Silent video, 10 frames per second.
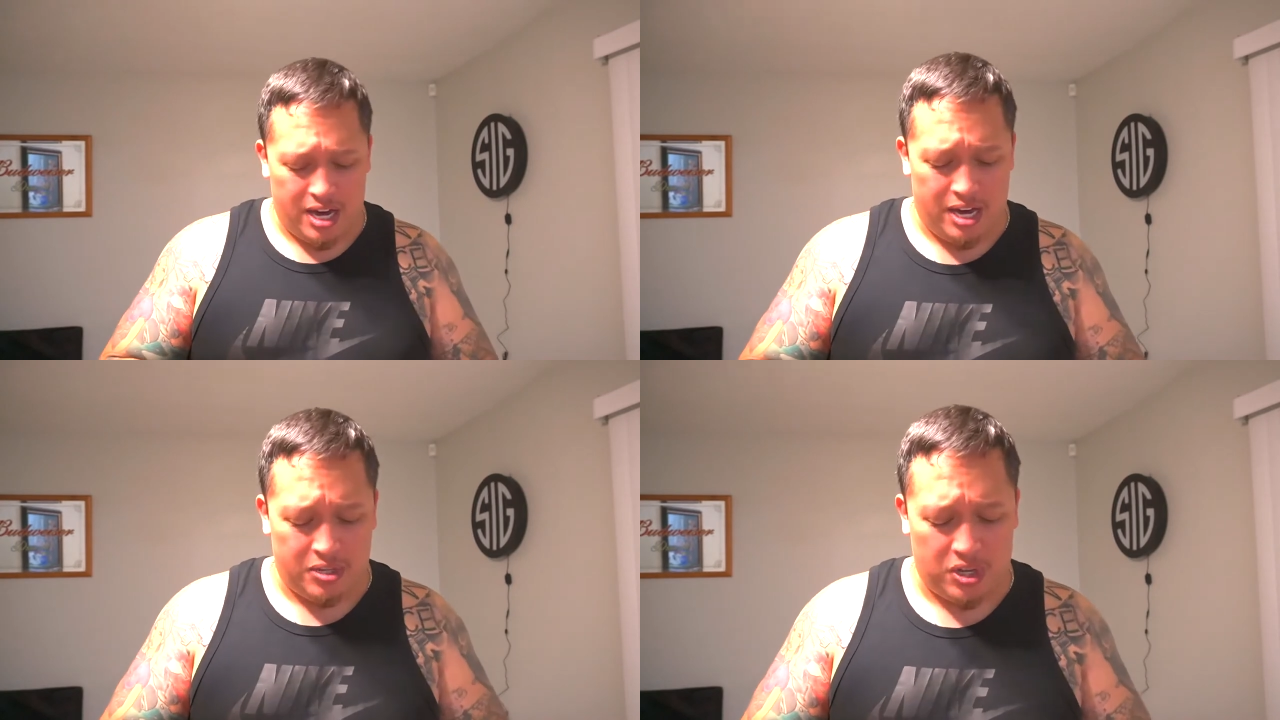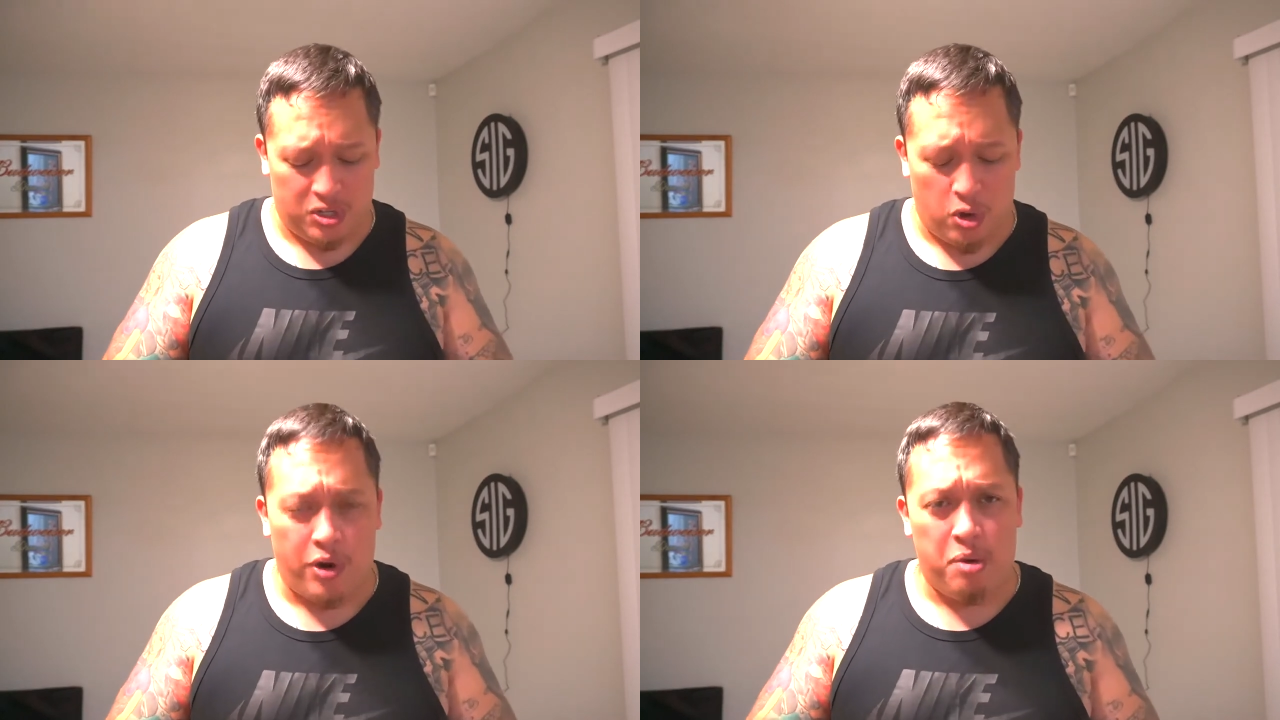
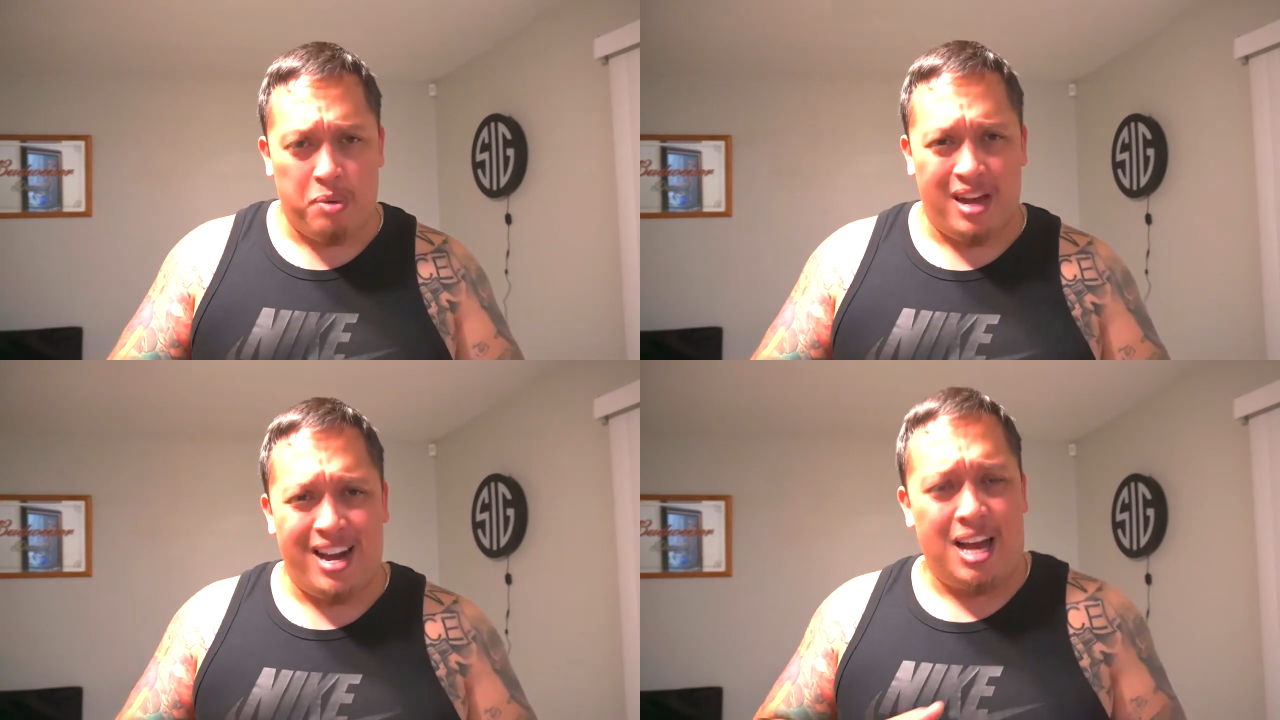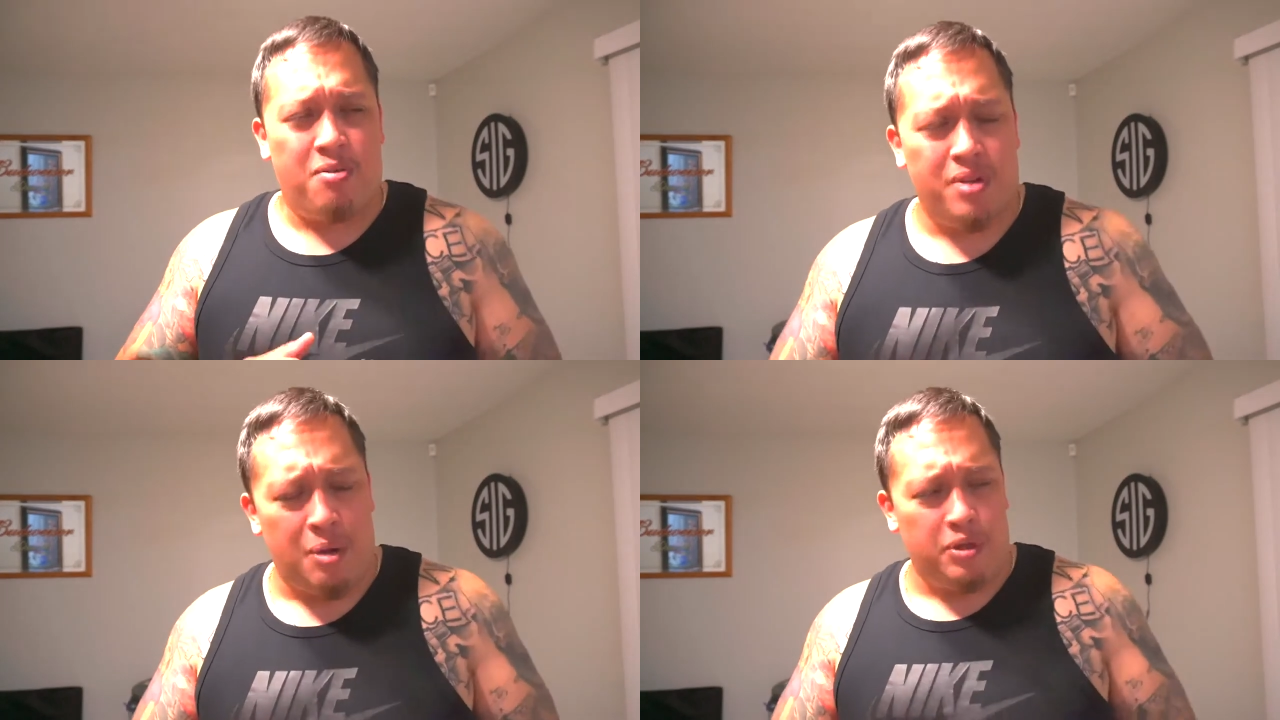is going to be
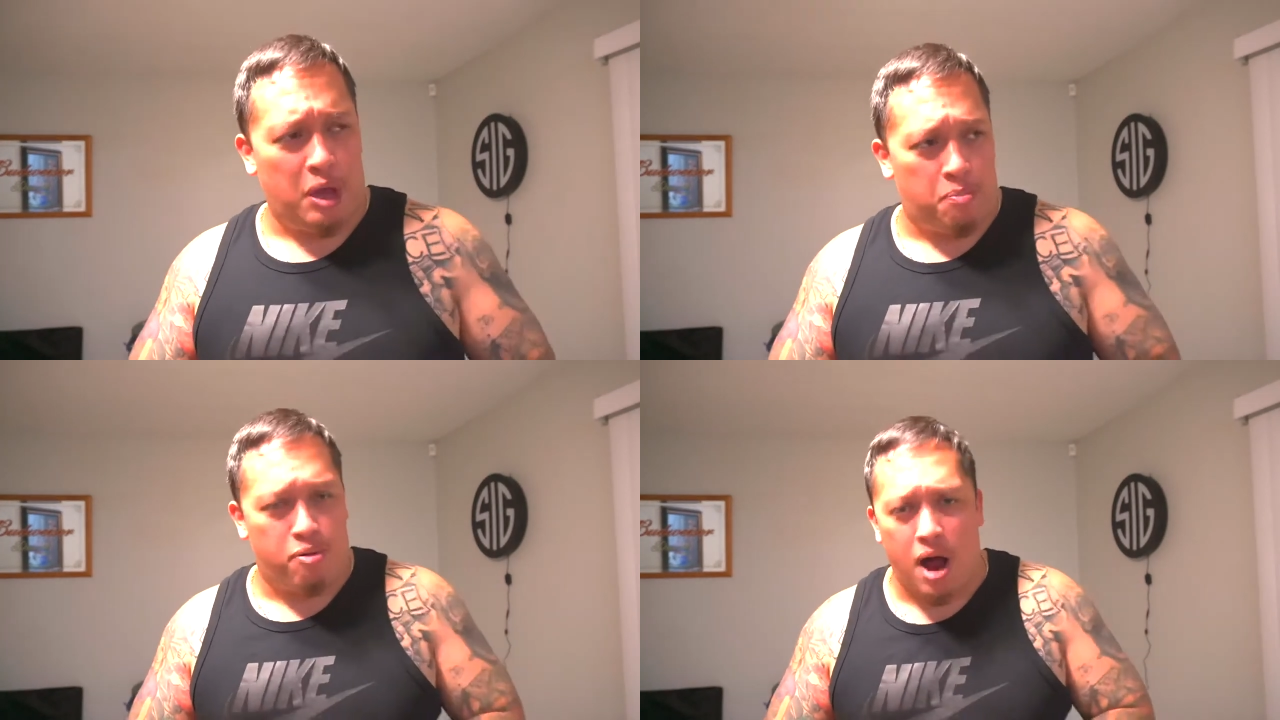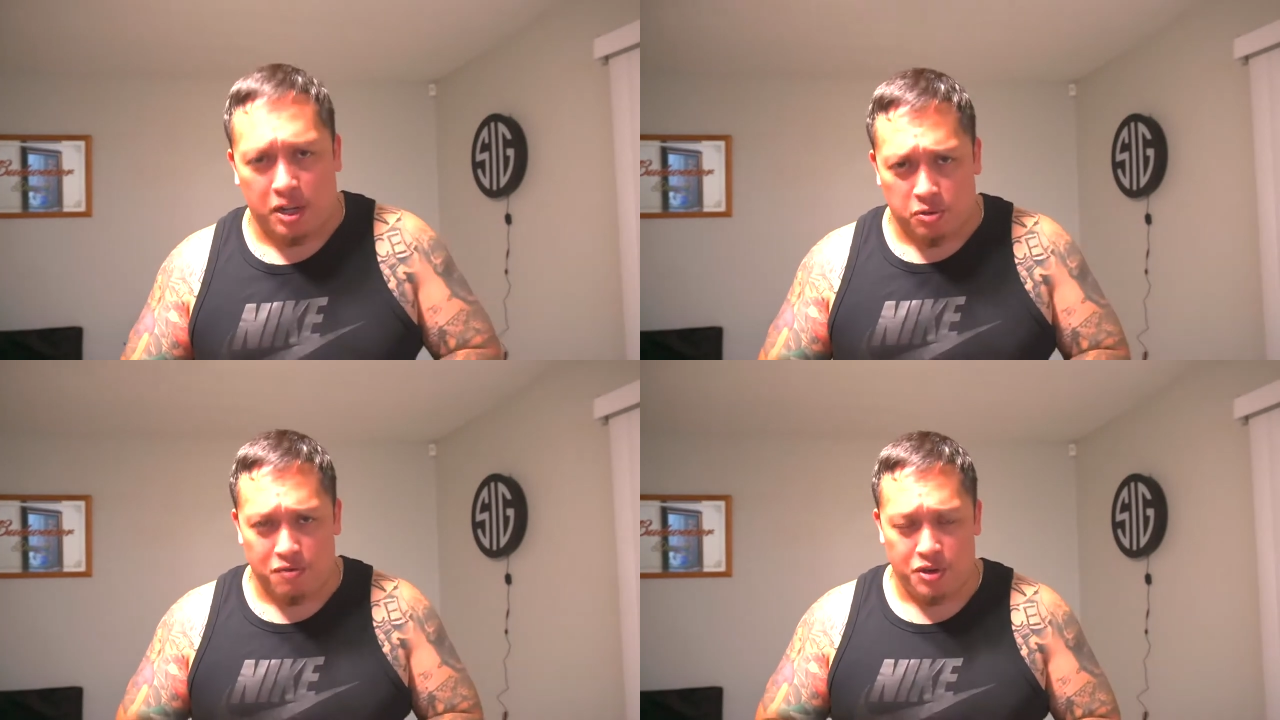not really a
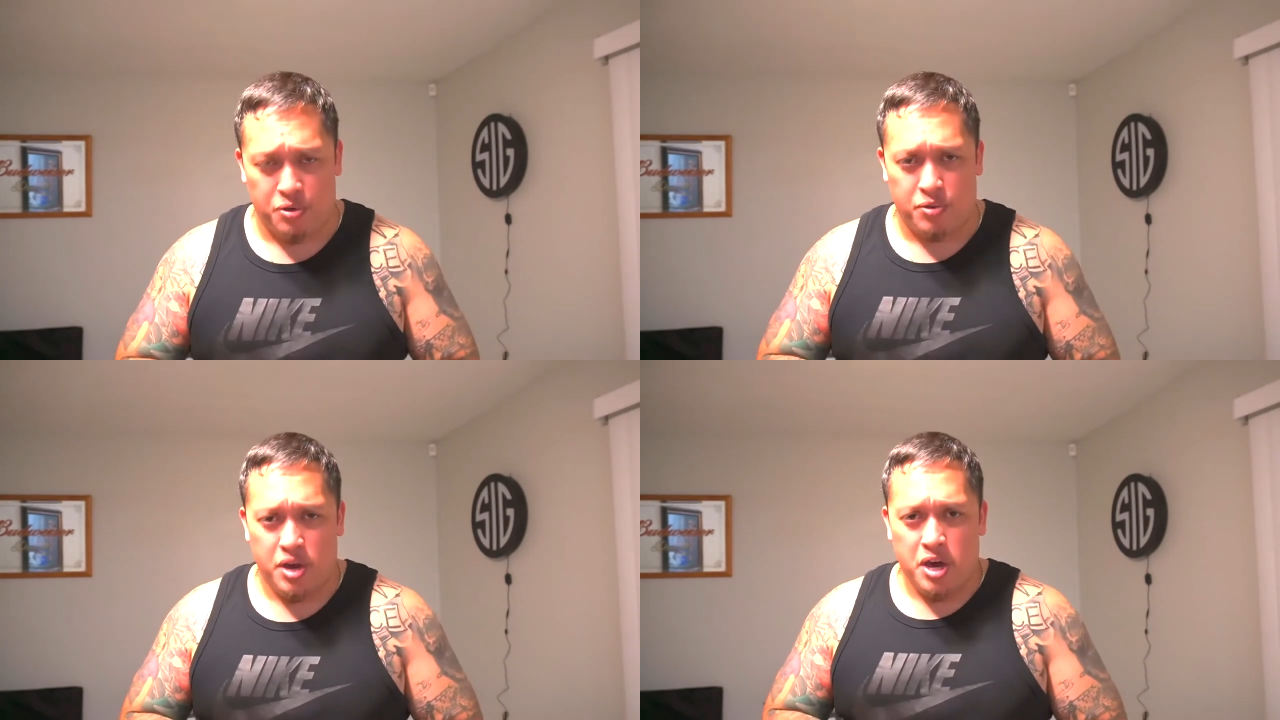product review,